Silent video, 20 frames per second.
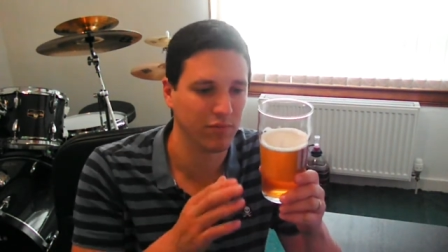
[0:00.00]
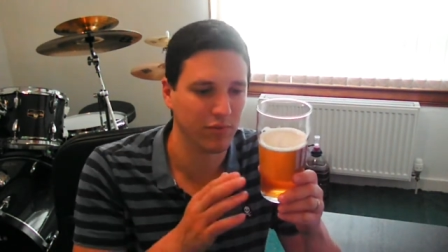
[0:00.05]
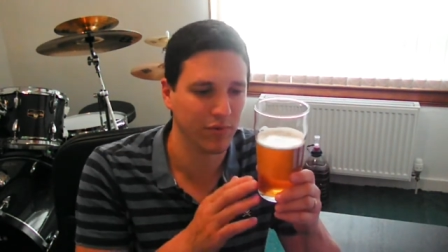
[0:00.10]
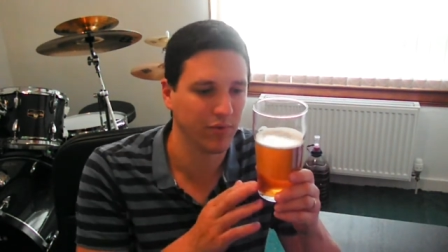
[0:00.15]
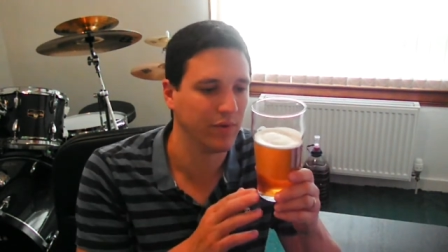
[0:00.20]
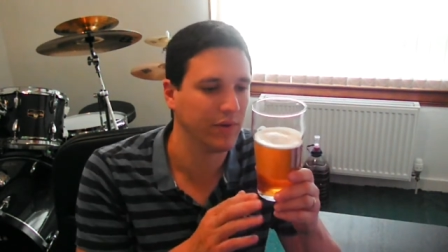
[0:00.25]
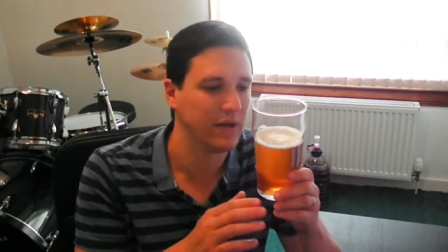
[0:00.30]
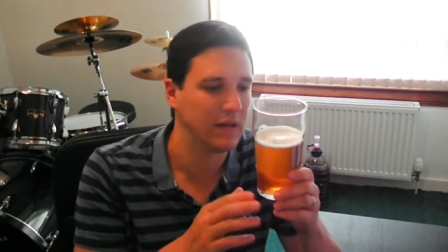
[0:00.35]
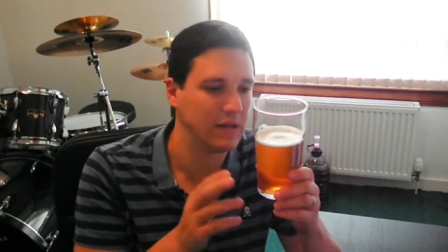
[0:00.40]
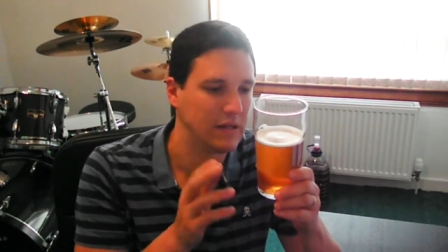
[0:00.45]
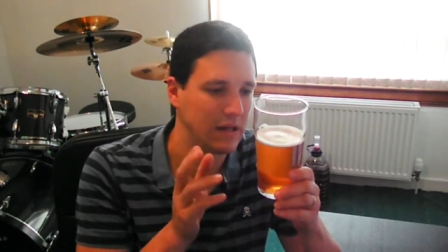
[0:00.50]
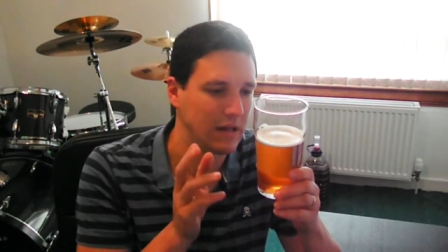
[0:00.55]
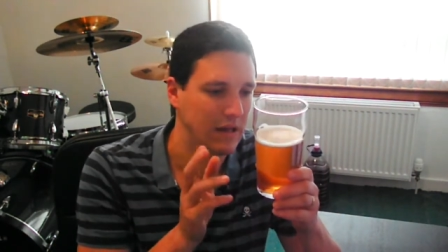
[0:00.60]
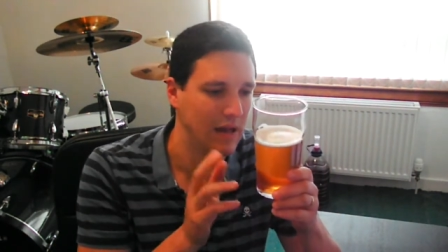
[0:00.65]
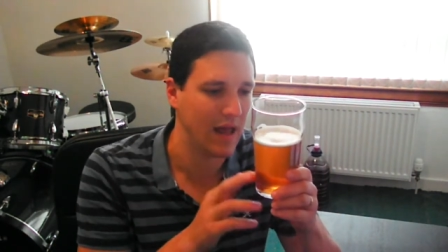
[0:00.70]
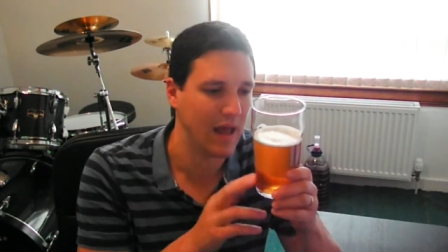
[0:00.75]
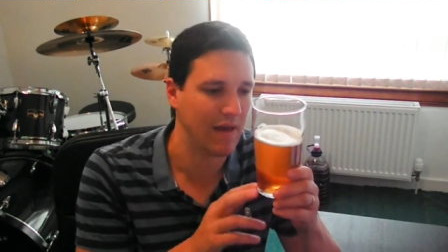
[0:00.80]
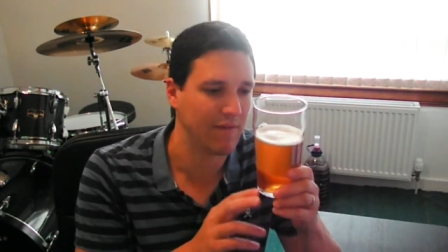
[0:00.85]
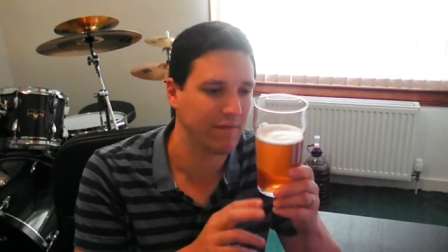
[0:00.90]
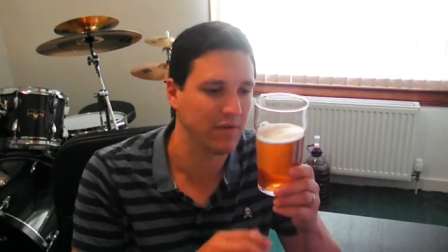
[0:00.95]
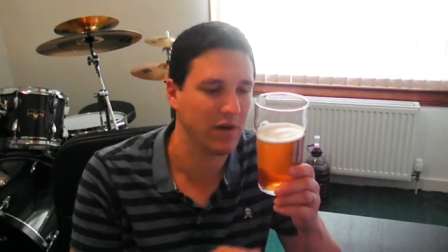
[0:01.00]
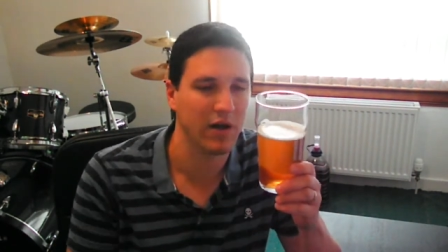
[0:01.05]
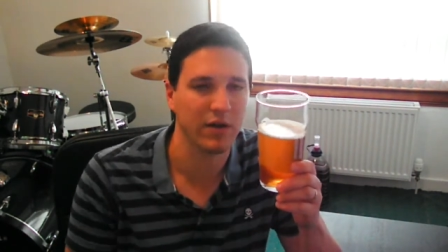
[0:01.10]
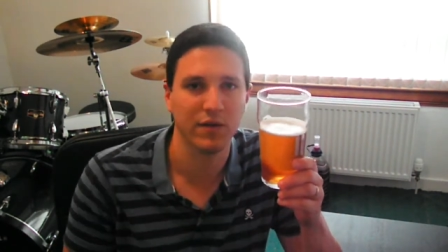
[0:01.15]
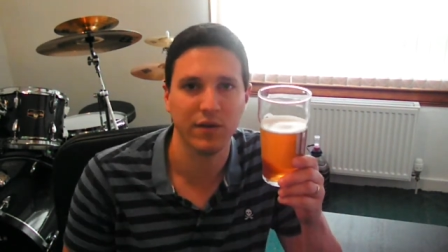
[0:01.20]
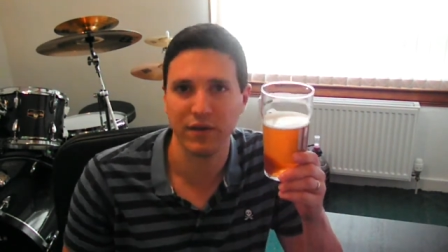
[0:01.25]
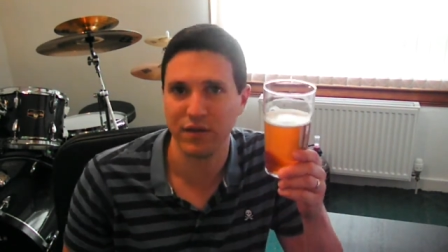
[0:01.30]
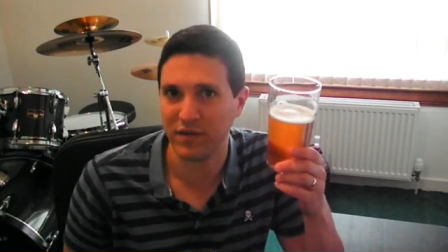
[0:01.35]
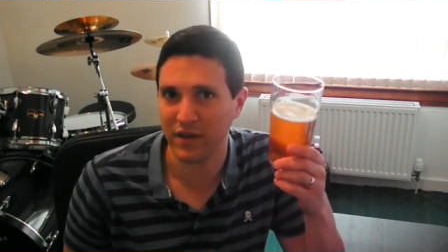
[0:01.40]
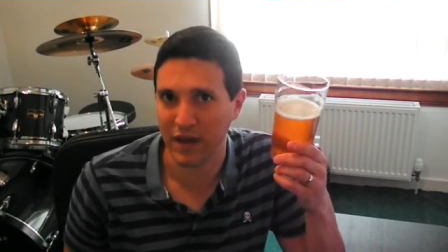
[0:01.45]
brewed it and have
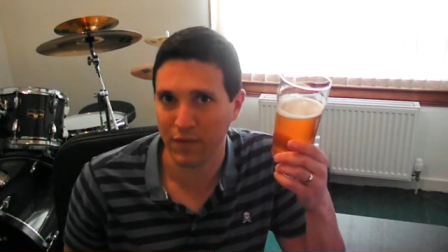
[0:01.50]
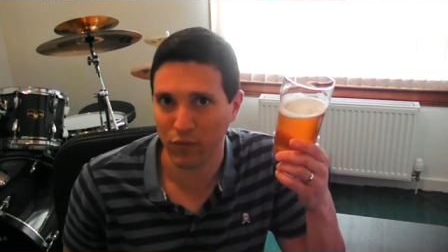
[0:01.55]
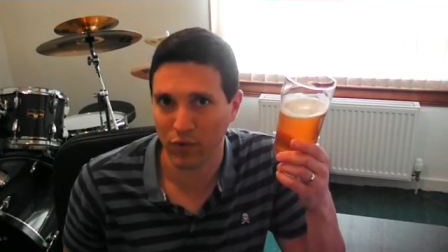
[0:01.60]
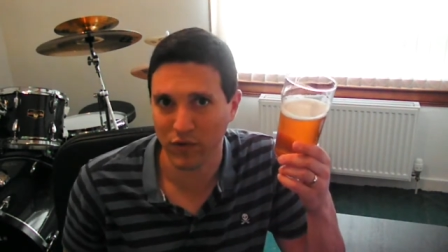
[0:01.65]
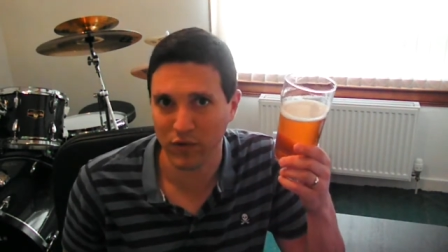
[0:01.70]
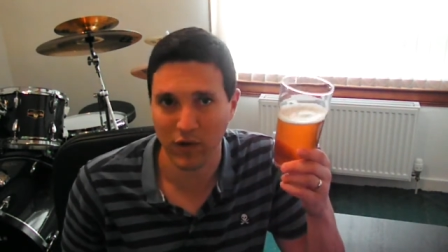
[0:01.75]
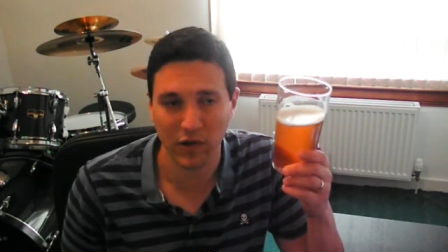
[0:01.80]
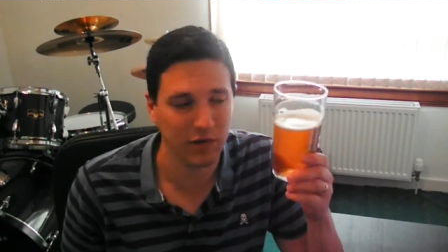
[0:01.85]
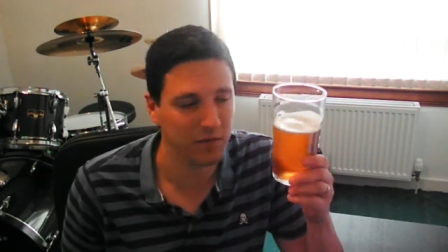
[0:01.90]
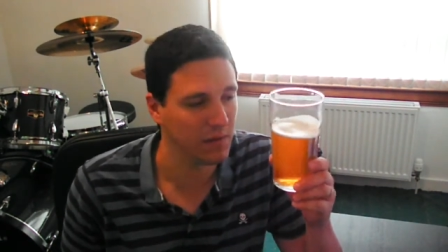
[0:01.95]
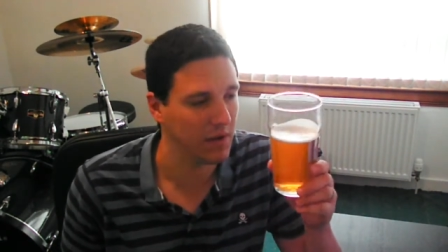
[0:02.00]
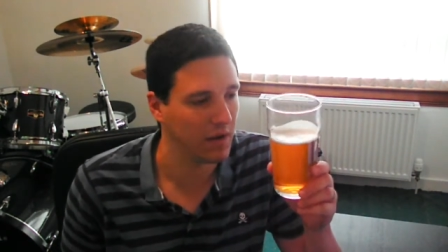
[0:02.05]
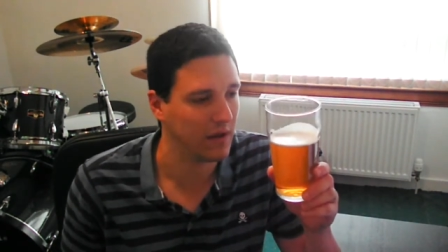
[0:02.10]
gotten the same result,